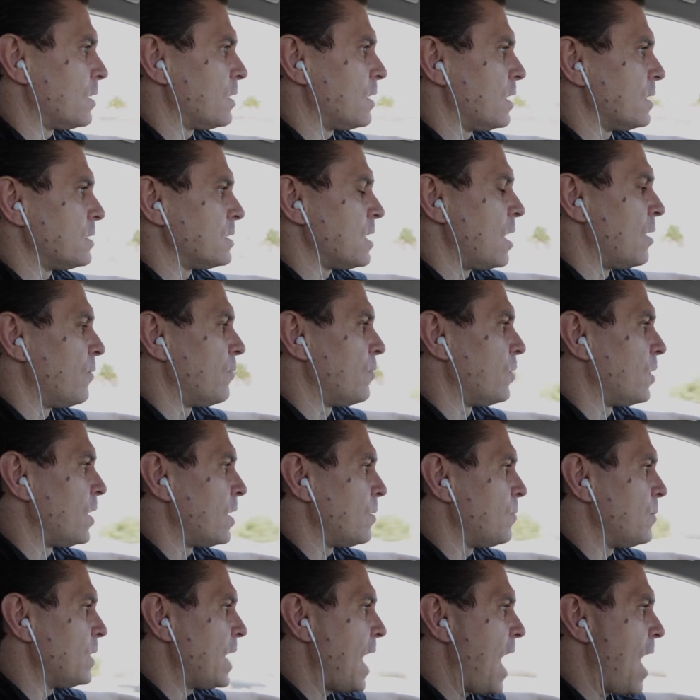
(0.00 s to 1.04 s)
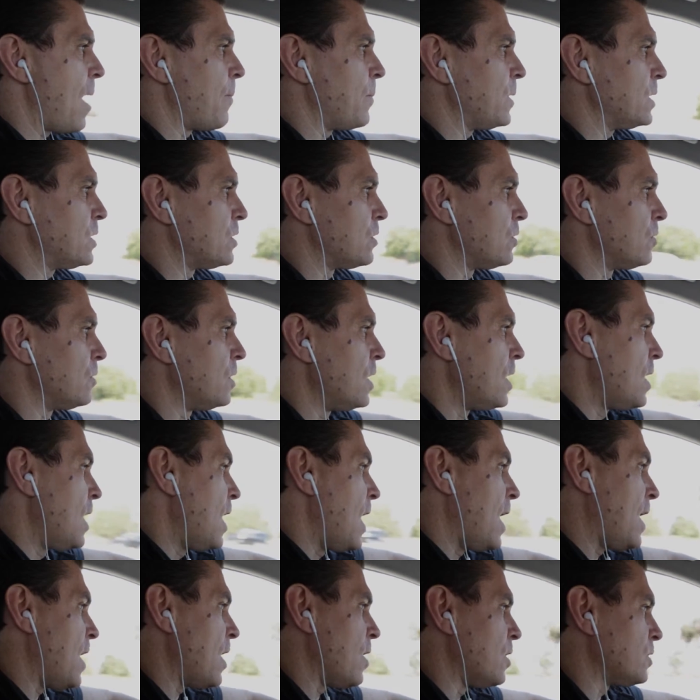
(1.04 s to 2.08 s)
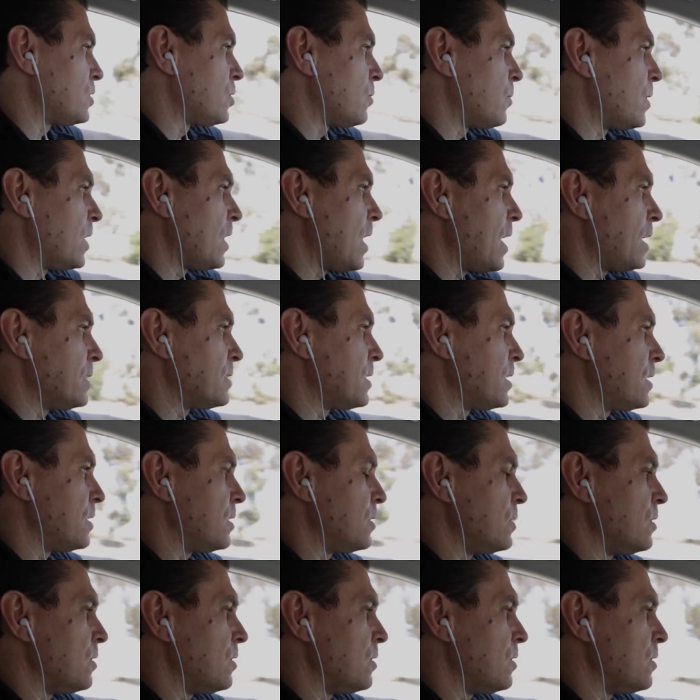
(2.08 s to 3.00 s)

that's helpful, I'd be happy to. And I also realize that,